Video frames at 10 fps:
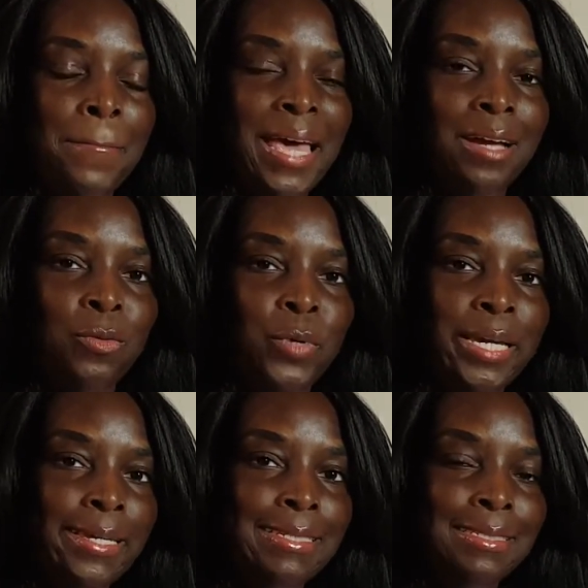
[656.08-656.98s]
back
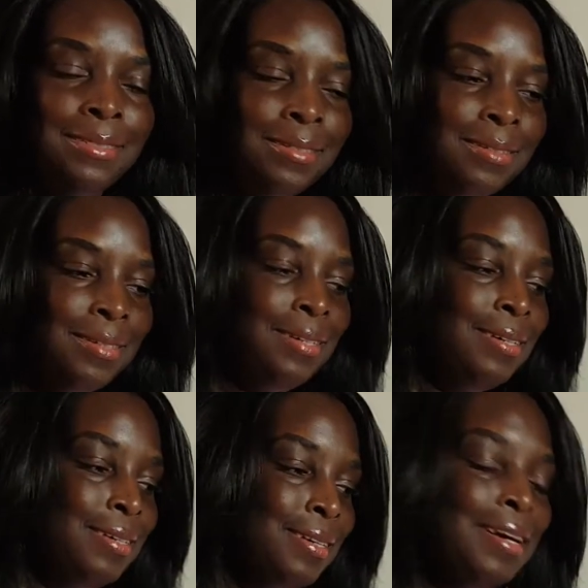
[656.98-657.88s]
when
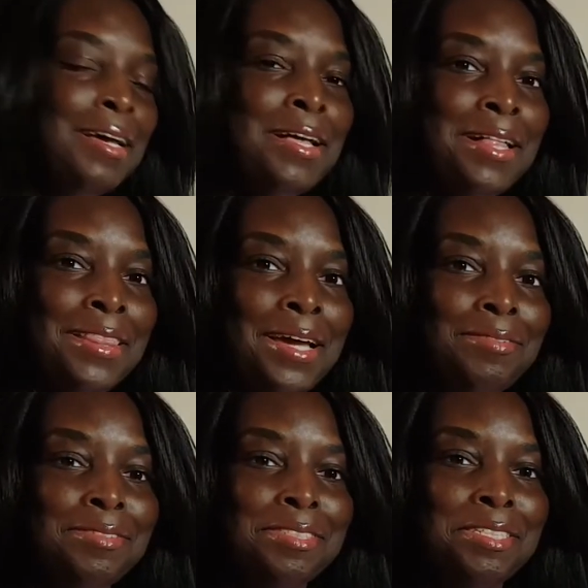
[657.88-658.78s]

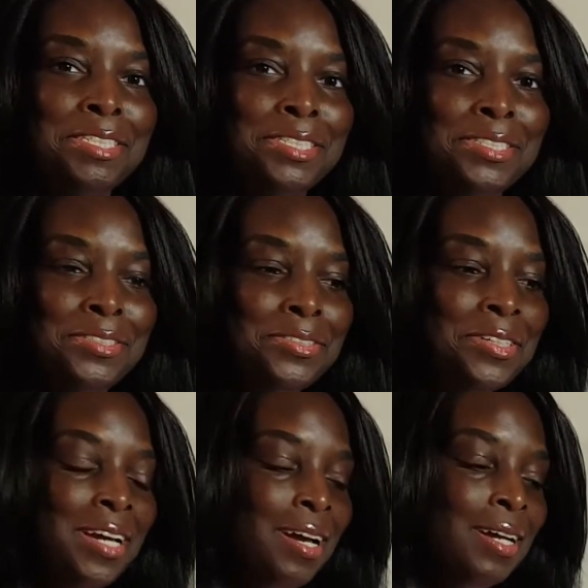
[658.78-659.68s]
that was an
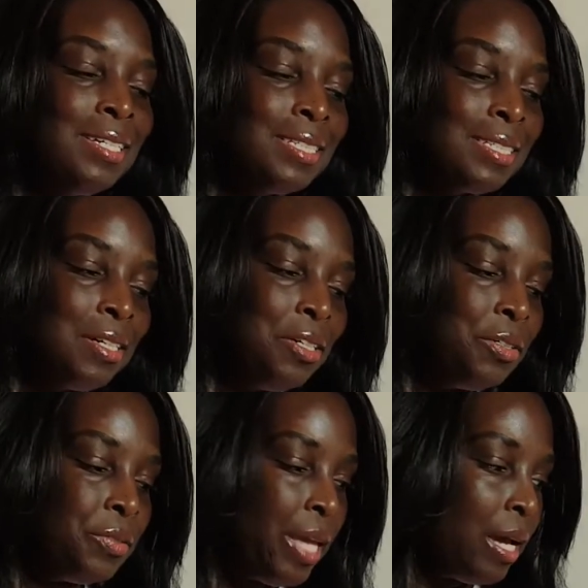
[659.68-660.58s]
issue.
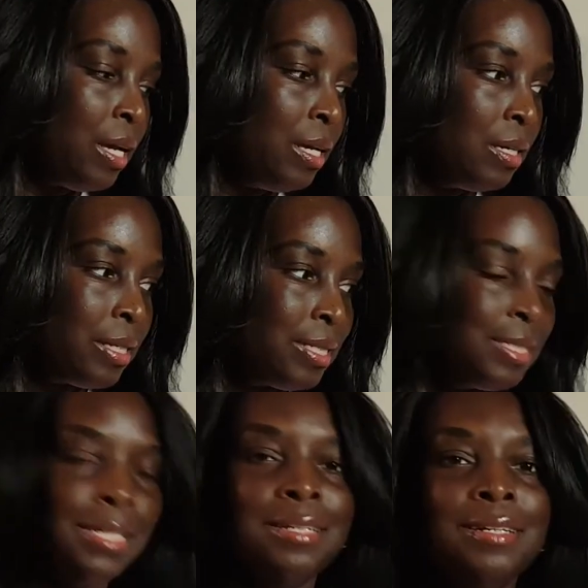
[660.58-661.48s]
So yeah,
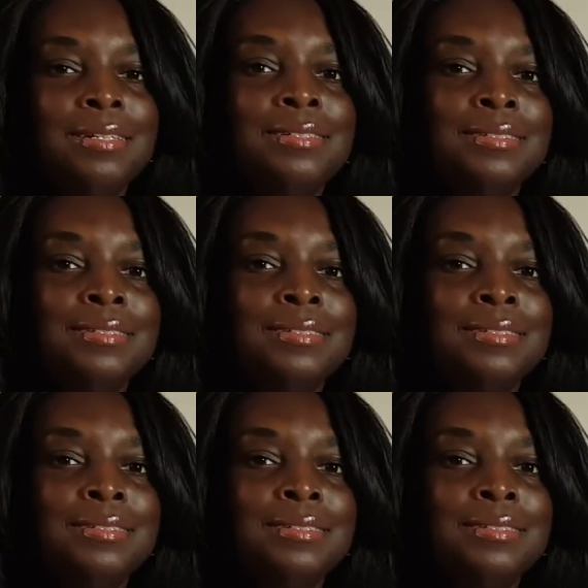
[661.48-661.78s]
that's it.